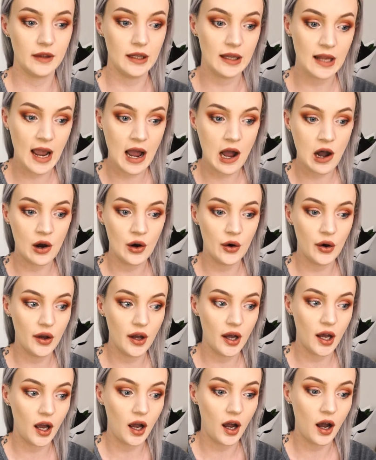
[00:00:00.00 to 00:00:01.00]
Now,
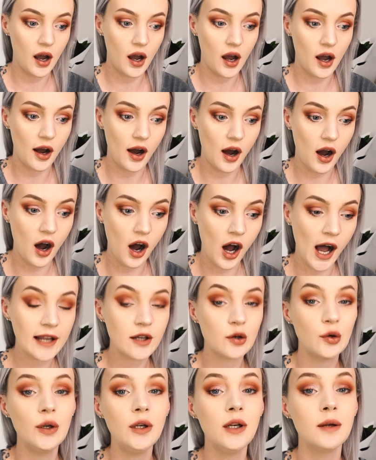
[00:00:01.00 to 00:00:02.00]
I
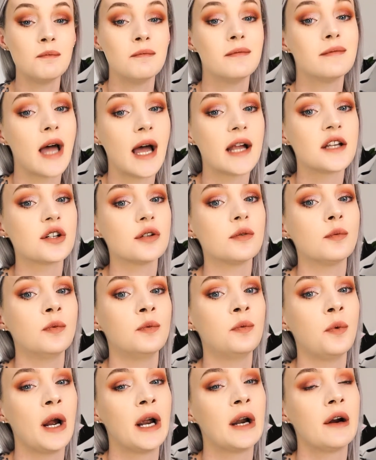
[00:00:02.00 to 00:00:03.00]
couldn't
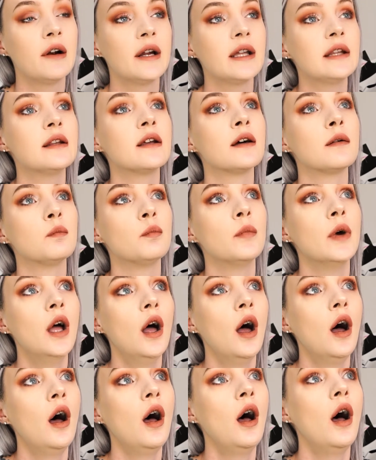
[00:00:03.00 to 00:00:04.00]
imagine wearing them
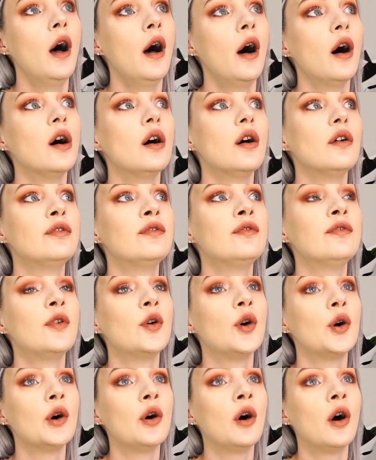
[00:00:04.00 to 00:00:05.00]

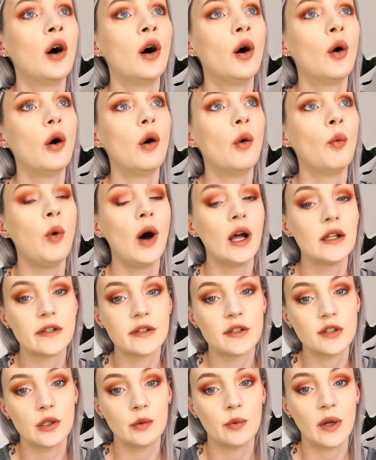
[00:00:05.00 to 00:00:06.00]
for 1
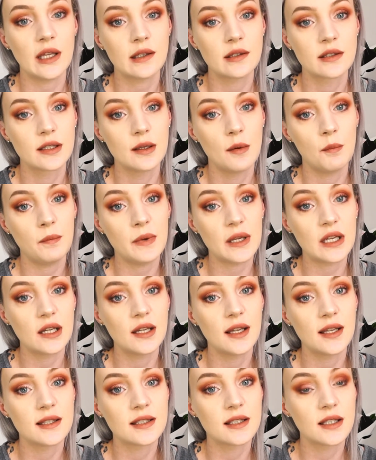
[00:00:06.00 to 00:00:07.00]
to 2 weeks
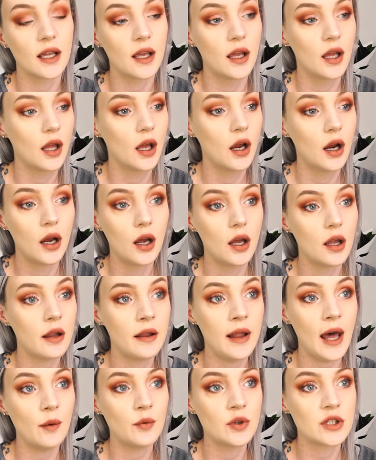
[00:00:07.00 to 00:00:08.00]
because
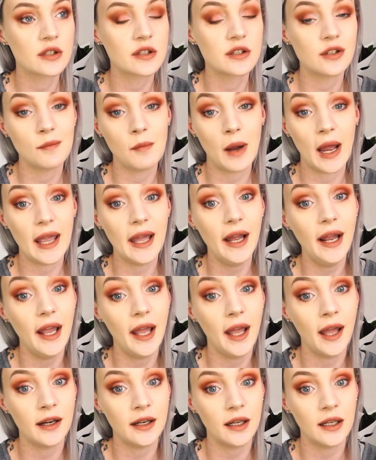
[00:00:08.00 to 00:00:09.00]
that would just do my
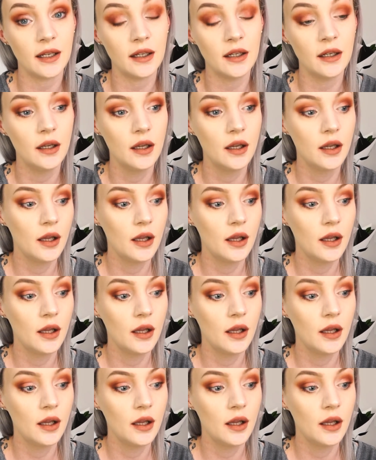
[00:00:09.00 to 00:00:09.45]
head in.